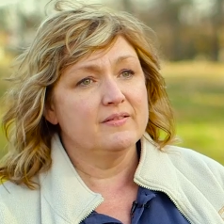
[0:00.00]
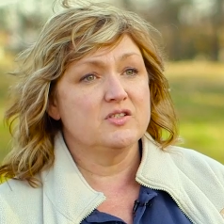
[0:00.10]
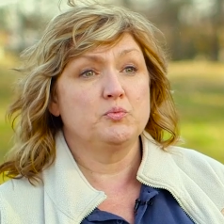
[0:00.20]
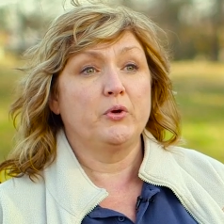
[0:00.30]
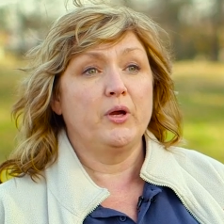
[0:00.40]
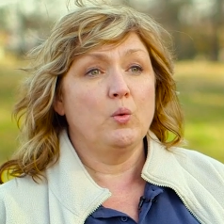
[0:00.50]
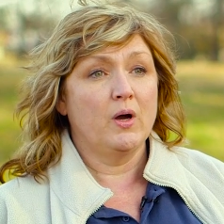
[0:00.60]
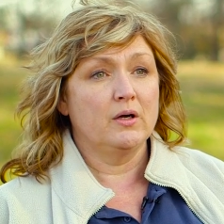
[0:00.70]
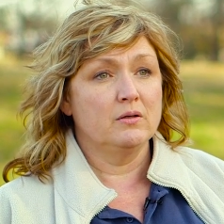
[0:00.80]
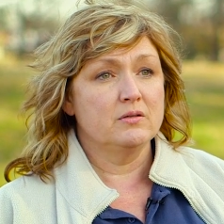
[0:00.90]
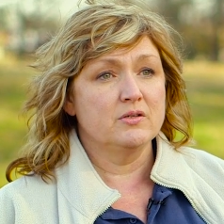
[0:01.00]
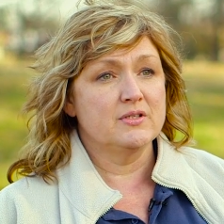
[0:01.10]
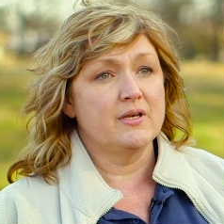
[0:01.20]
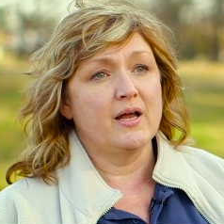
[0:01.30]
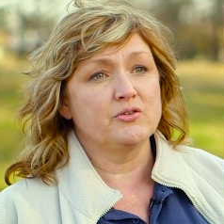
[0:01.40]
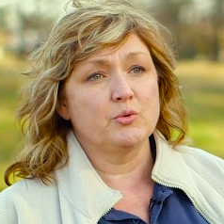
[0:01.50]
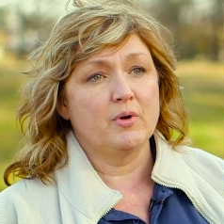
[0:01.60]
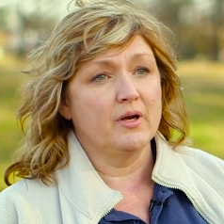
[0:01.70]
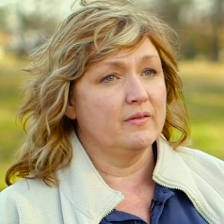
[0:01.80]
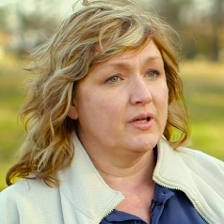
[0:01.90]
This is spring water, so it's a natural
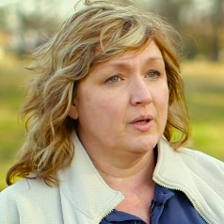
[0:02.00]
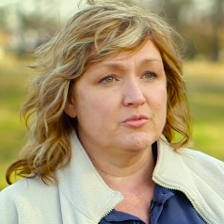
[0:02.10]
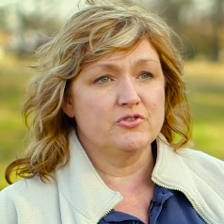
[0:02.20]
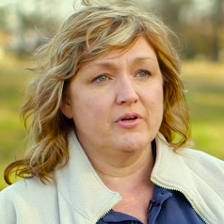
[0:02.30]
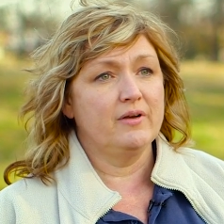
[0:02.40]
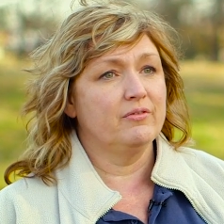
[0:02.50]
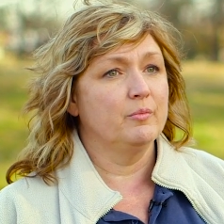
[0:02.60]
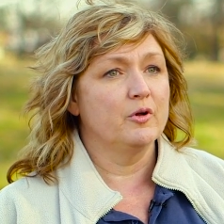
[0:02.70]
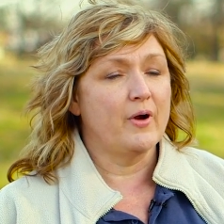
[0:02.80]
product that comes straight from the